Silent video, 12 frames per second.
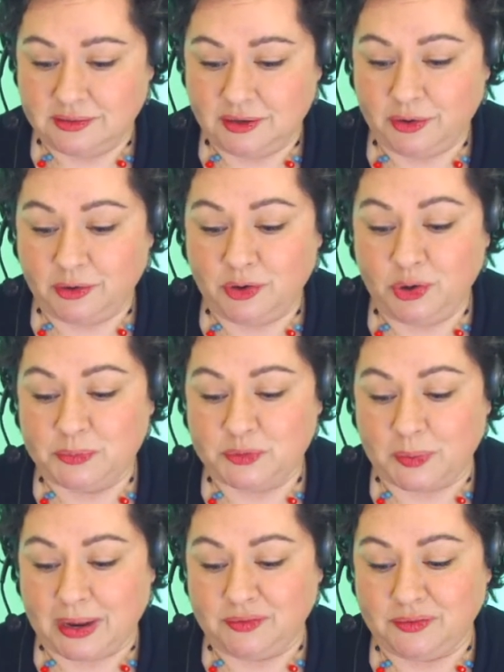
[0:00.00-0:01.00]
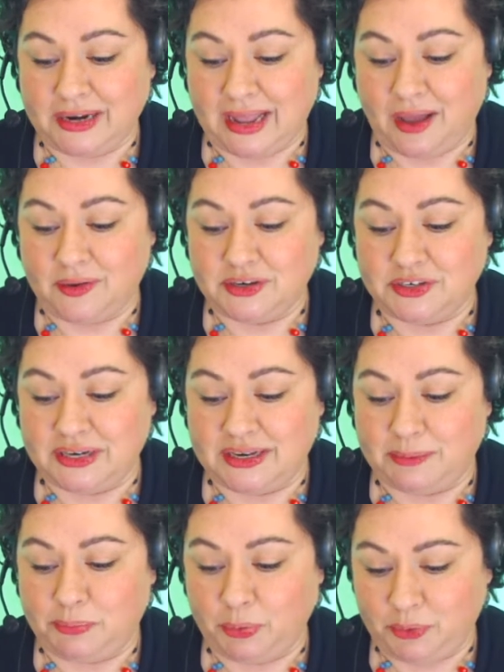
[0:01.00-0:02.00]
Her hoops rounded out, and she had
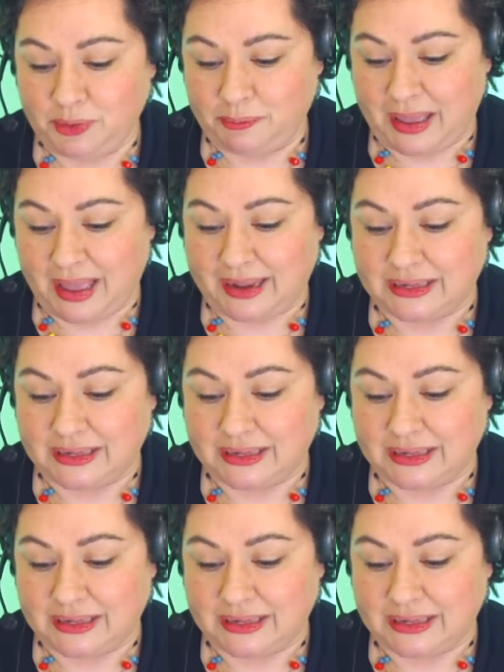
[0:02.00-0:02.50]
to pull them back